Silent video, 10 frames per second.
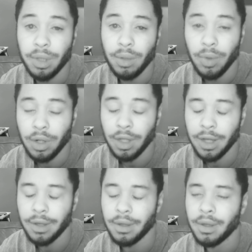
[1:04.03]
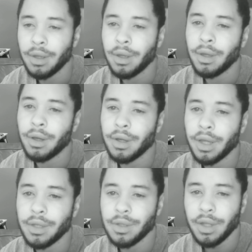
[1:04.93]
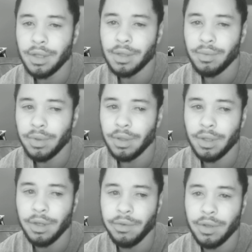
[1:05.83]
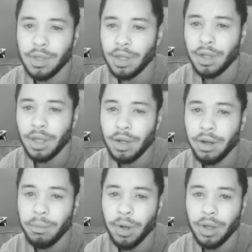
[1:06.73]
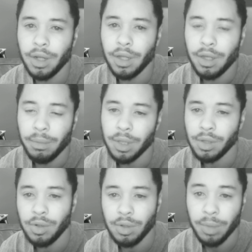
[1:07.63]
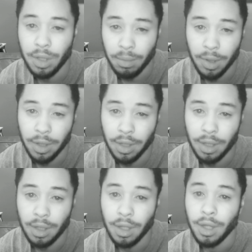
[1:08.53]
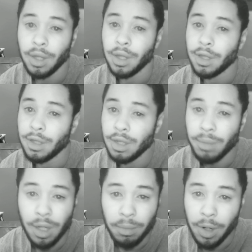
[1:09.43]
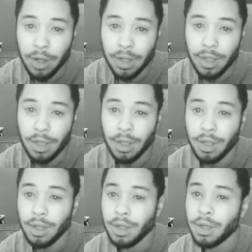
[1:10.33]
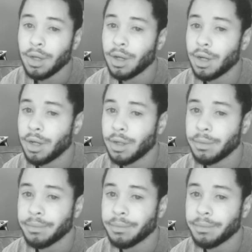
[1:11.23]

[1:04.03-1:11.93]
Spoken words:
work alike. Okay, so that's really the difference. And internet marketing can be social media marketing, email marketing, um,